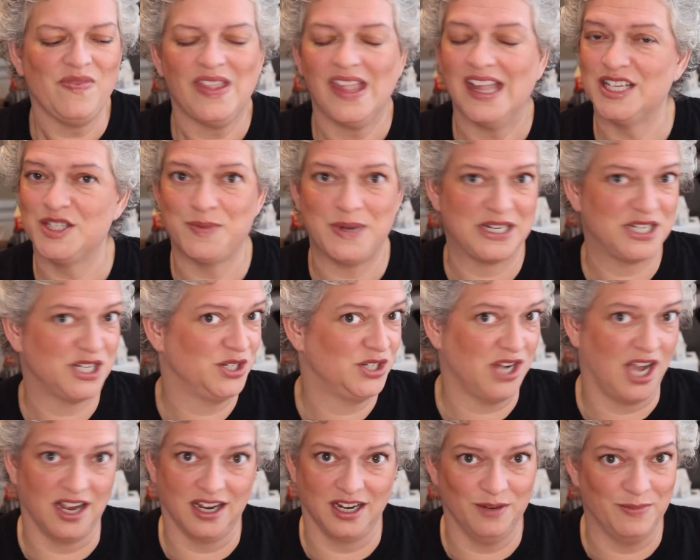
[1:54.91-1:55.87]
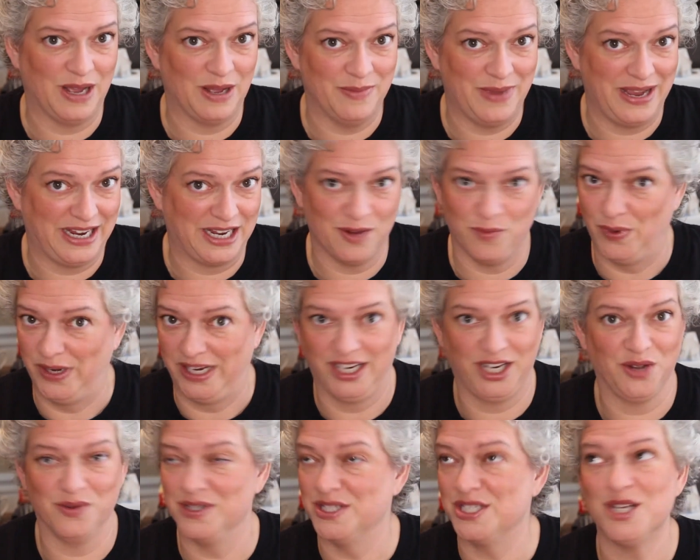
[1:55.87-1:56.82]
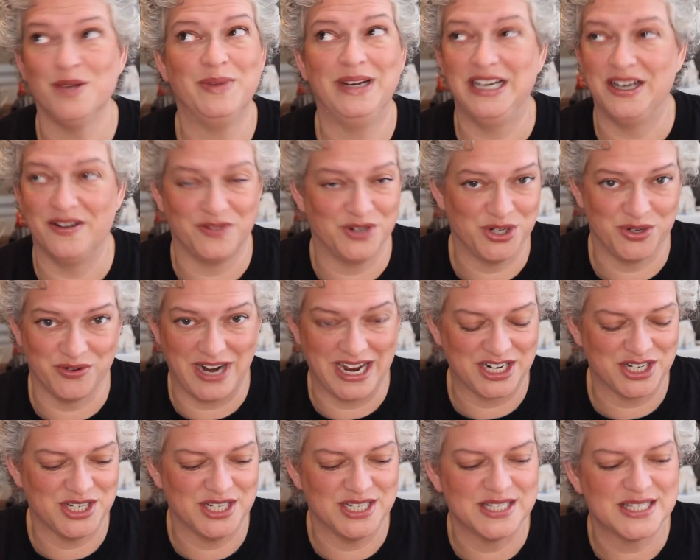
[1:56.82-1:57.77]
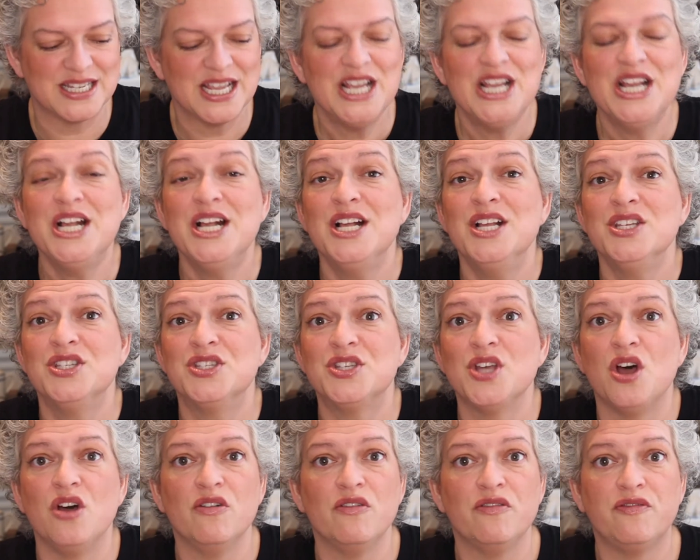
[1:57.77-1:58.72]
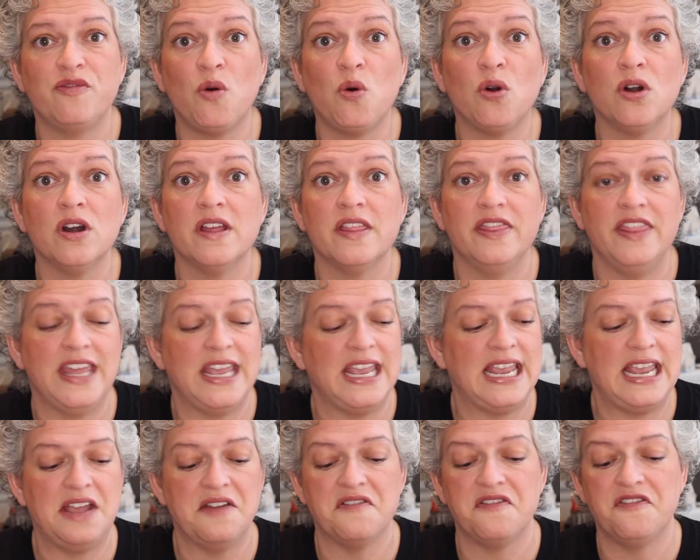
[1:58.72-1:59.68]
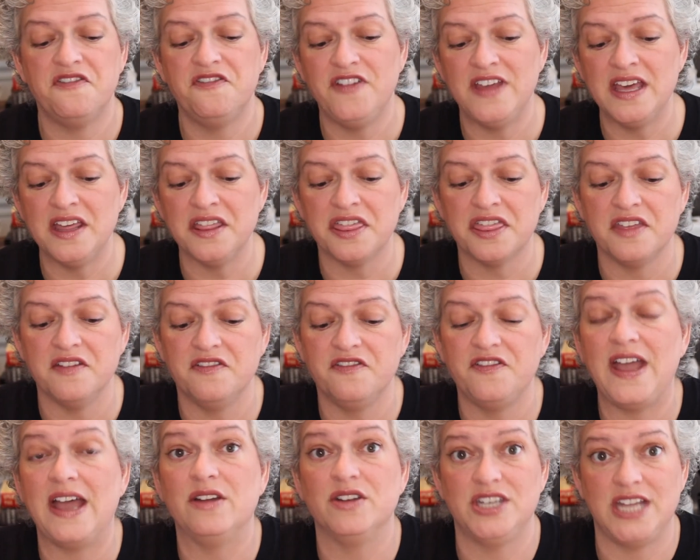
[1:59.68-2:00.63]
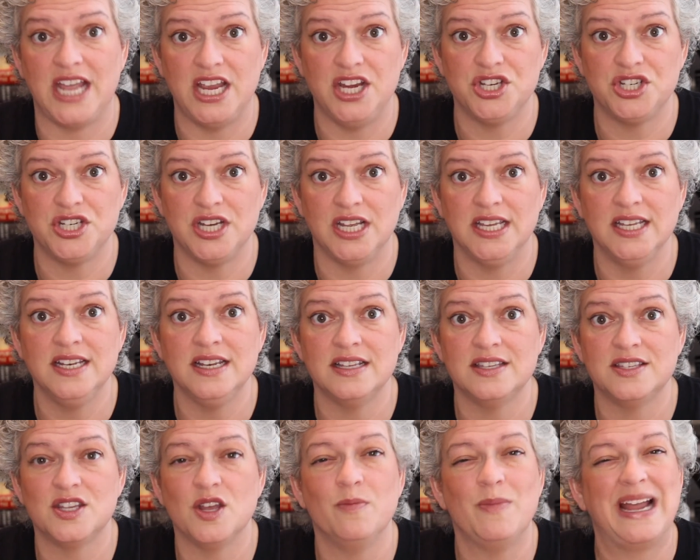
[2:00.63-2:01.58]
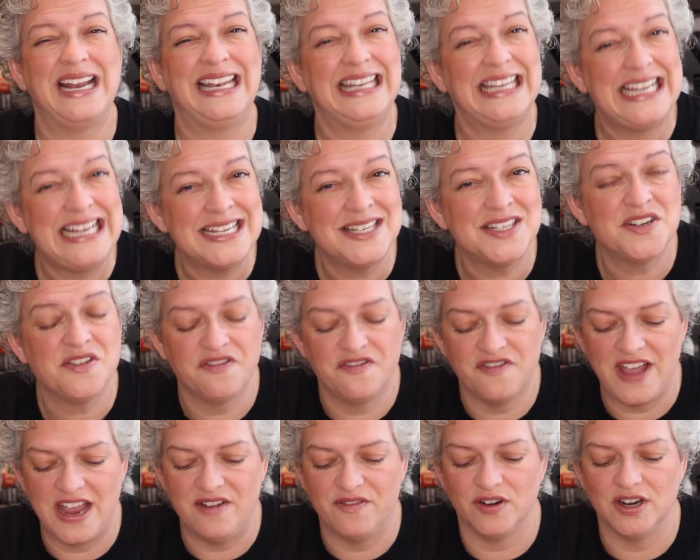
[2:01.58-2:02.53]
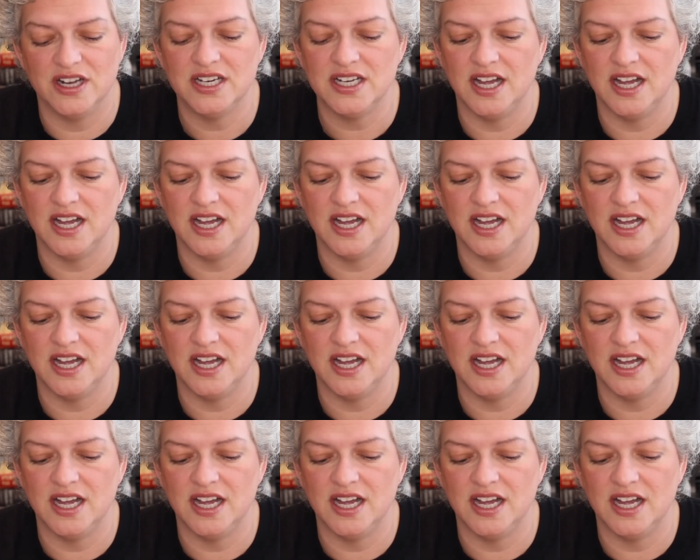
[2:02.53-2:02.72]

especially talking about makeup. We can go in so many different directions. So for the 5th foundation, so my least favorite